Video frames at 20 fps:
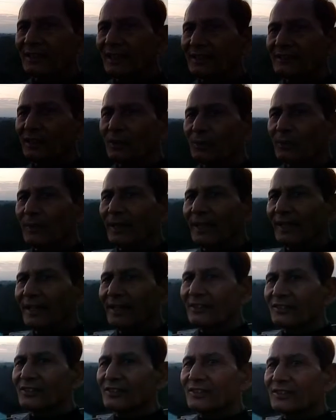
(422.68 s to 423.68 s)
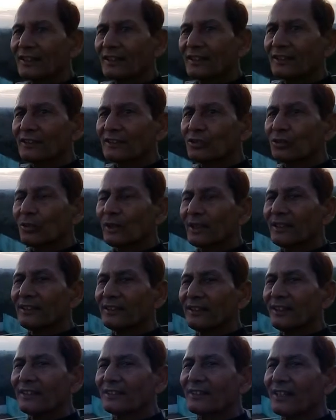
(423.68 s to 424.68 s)
Let your wings soar
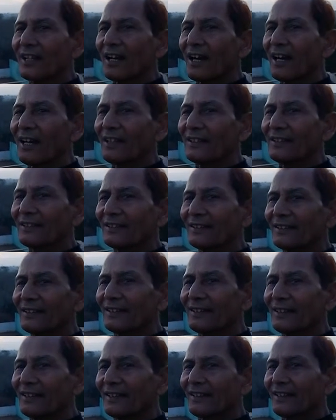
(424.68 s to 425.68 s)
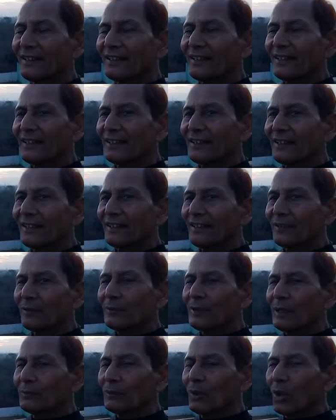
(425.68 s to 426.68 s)
in the sky.
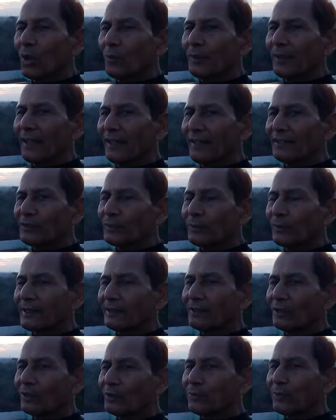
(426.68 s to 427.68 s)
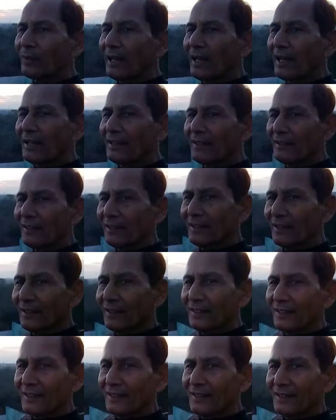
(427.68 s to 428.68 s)
We have no wings, we cannot fly.
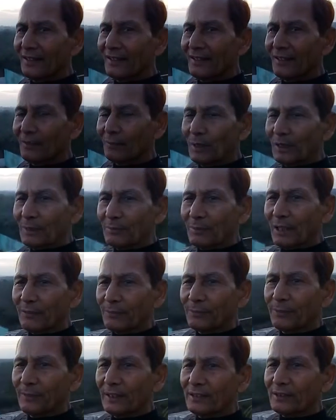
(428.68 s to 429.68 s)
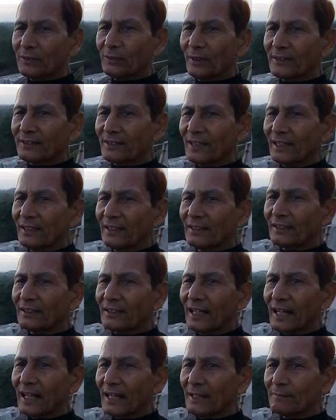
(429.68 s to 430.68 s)
But we have feet to scale and
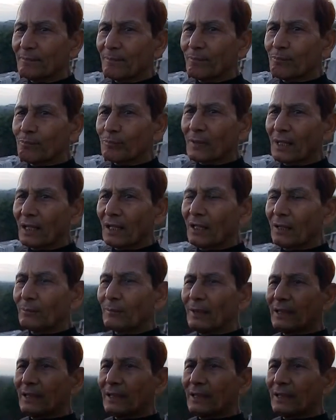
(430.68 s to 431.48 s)
climb.